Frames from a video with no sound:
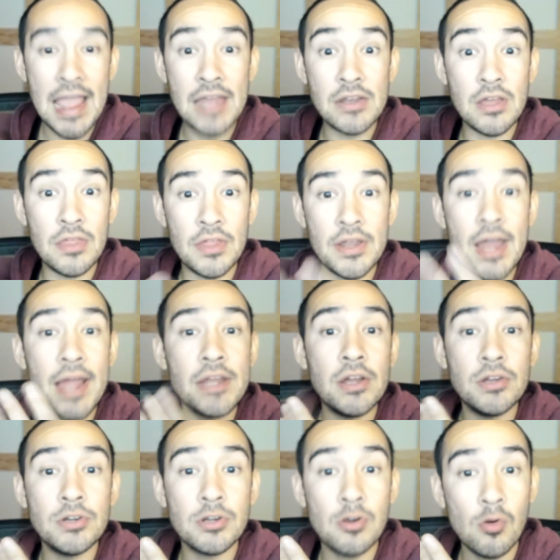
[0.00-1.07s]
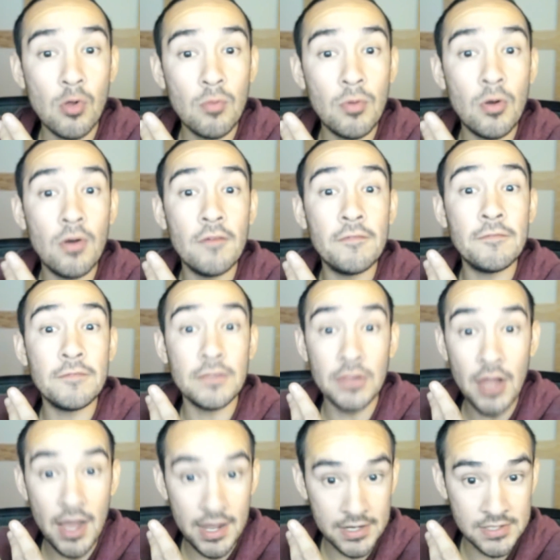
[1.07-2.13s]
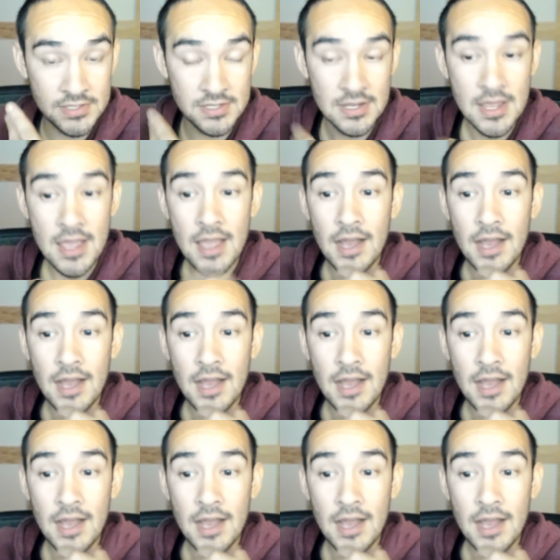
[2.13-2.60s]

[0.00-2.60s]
and the 900 Global Flux.